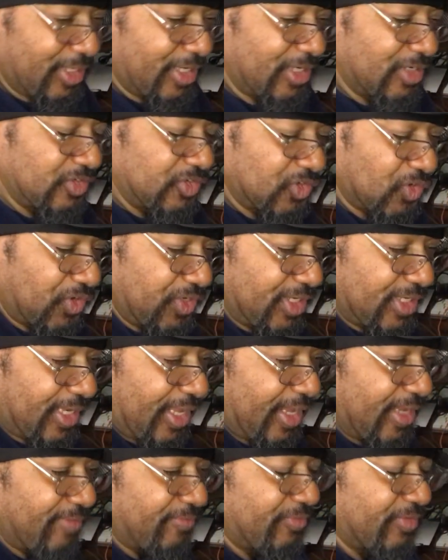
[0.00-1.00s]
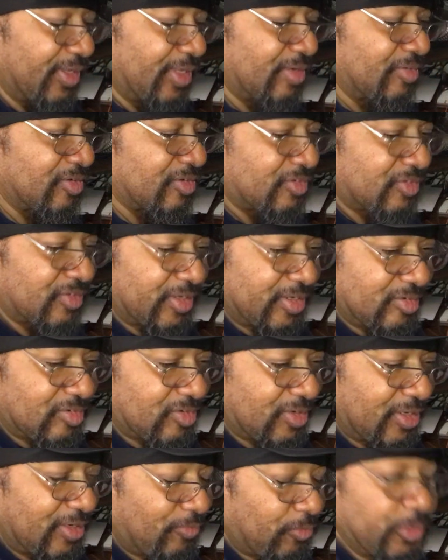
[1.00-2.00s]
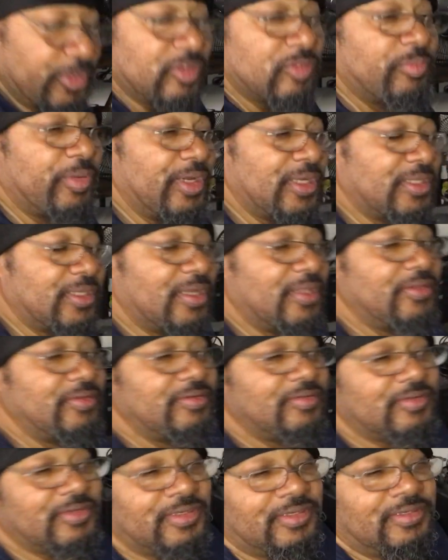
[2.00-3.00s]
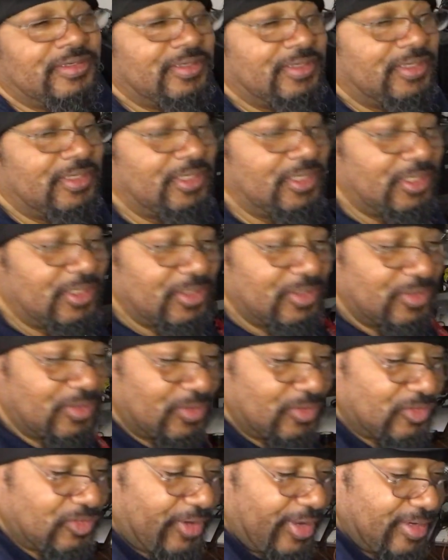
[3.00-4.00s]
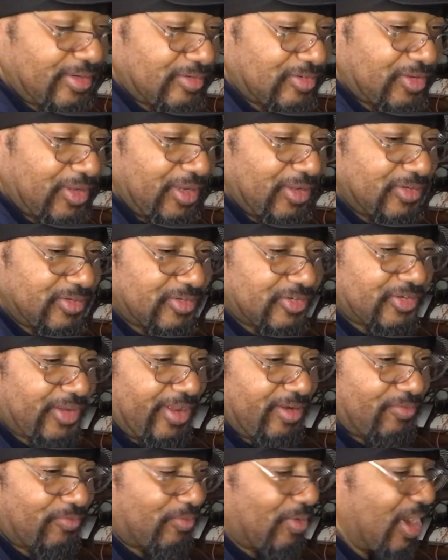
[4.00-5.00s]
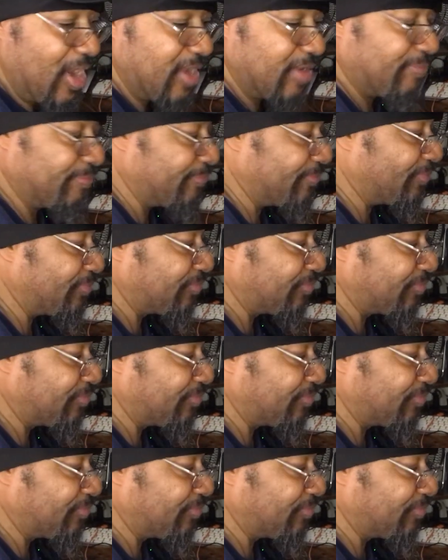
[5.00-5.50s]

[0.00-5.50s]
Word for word: enjoy your life and just stay safe, respect others, and you know, try to stay on the side of right,